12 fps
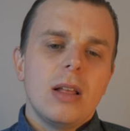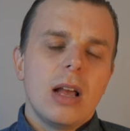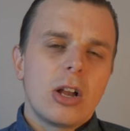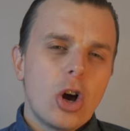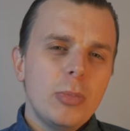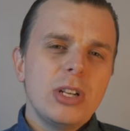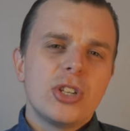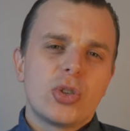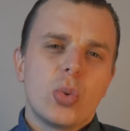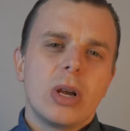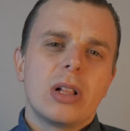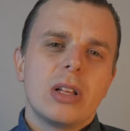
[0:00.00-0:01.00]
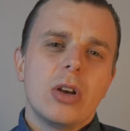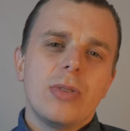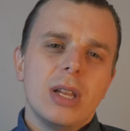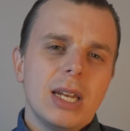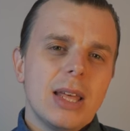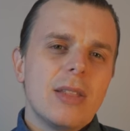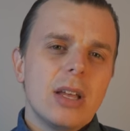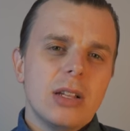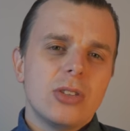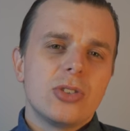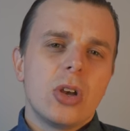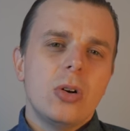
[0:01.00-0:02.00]
A comment just quickly on the leather
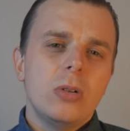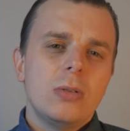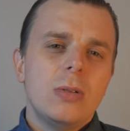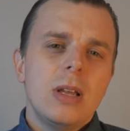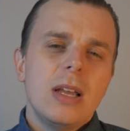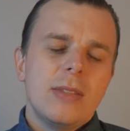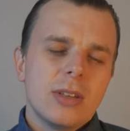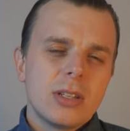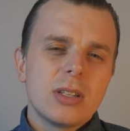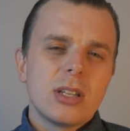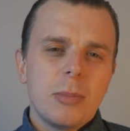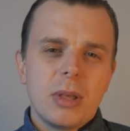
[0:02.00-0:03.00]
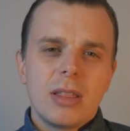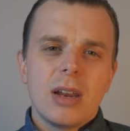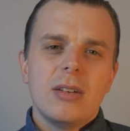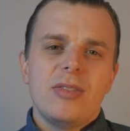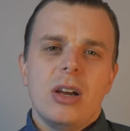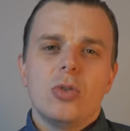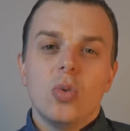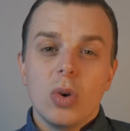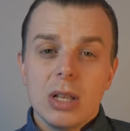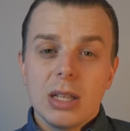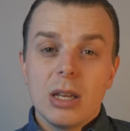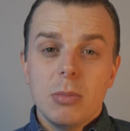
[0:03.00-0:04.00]
insole. This is something that I found
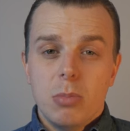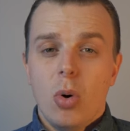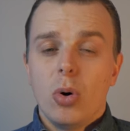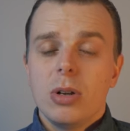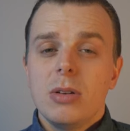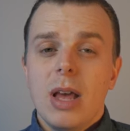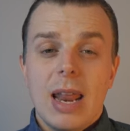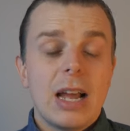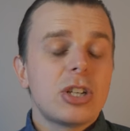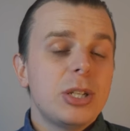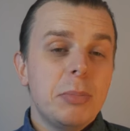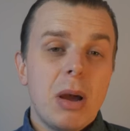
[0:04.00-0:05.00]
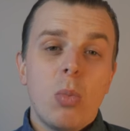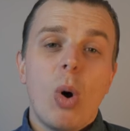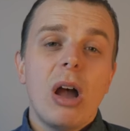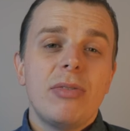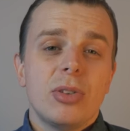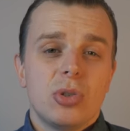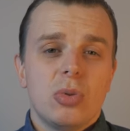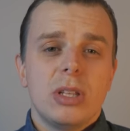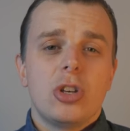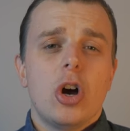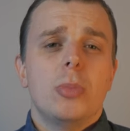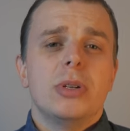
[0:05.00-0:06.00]
really important, and actually my wife has
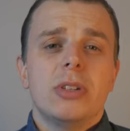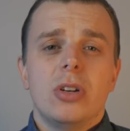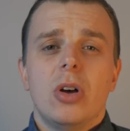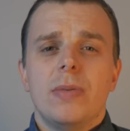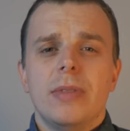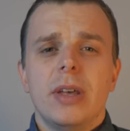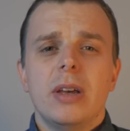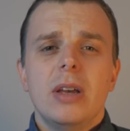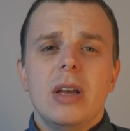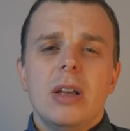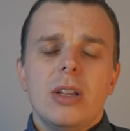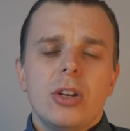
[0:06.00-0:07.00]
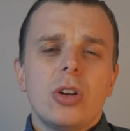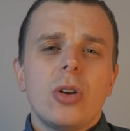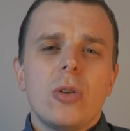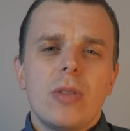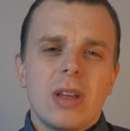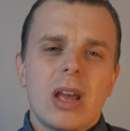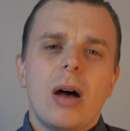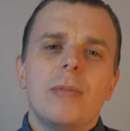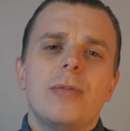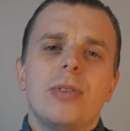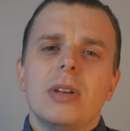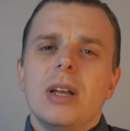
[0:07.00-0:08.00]
really commented on the not only the
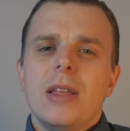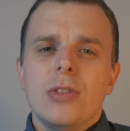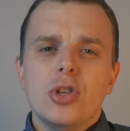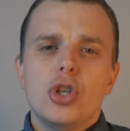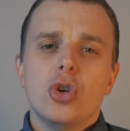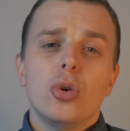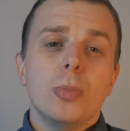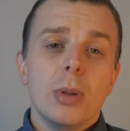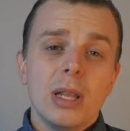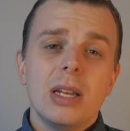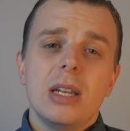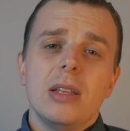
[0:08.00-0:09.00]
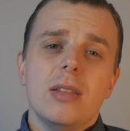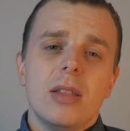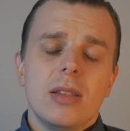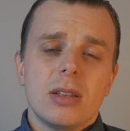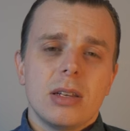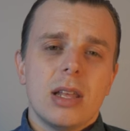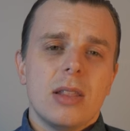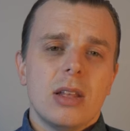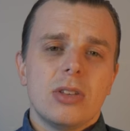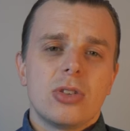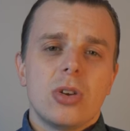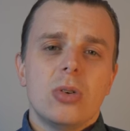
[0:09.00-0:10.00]
comfort and the durability that this leather
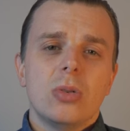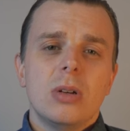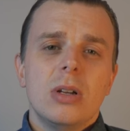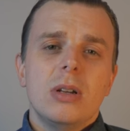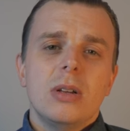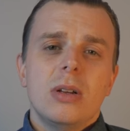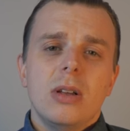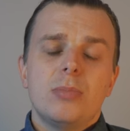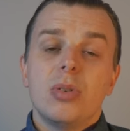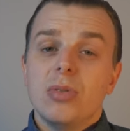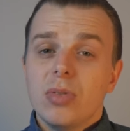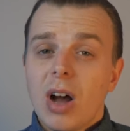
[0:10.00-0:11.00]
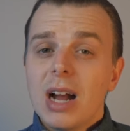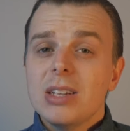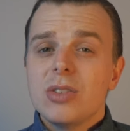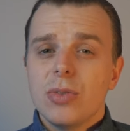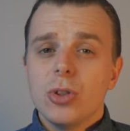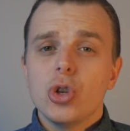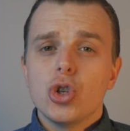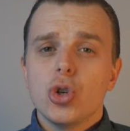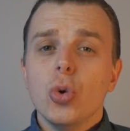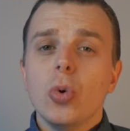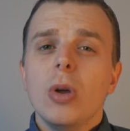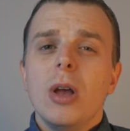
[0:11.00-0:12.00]
insole provides for the
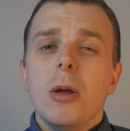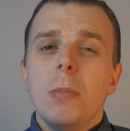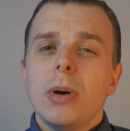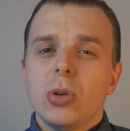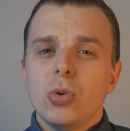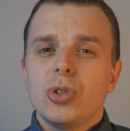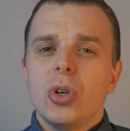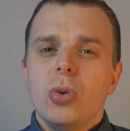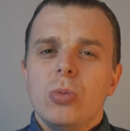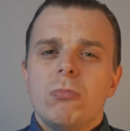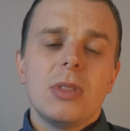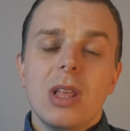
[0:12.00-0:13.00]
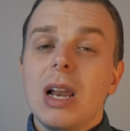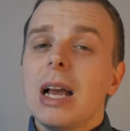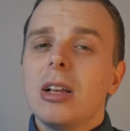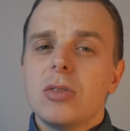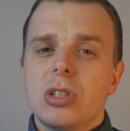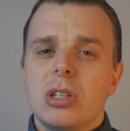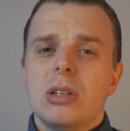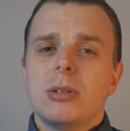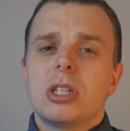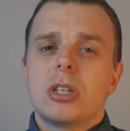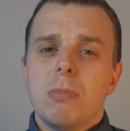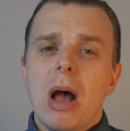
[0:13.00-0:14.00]
shoe, but also the lack of
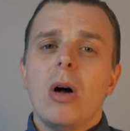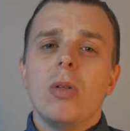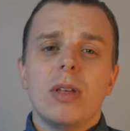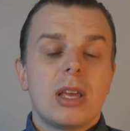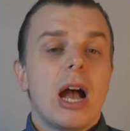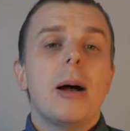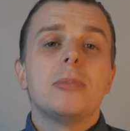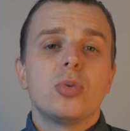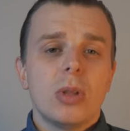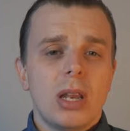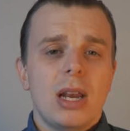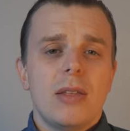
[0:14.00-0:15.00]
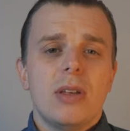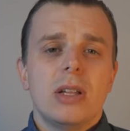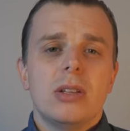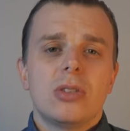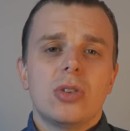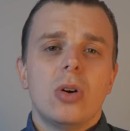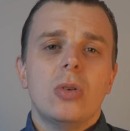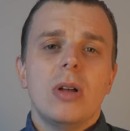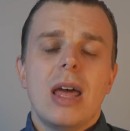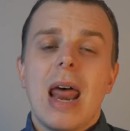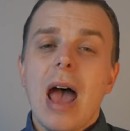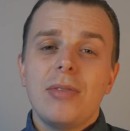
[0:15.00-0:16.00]
smell that comes with a leather
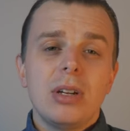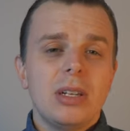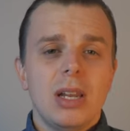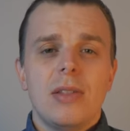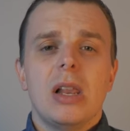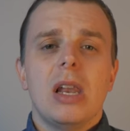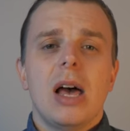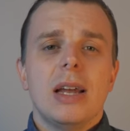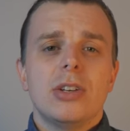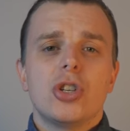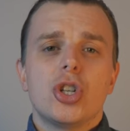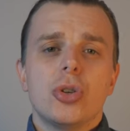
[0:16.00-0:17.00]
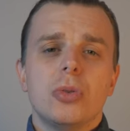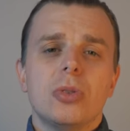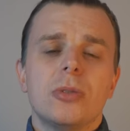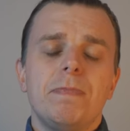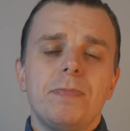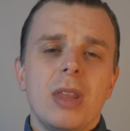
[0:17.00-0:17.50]
insole and having leather lined shoes.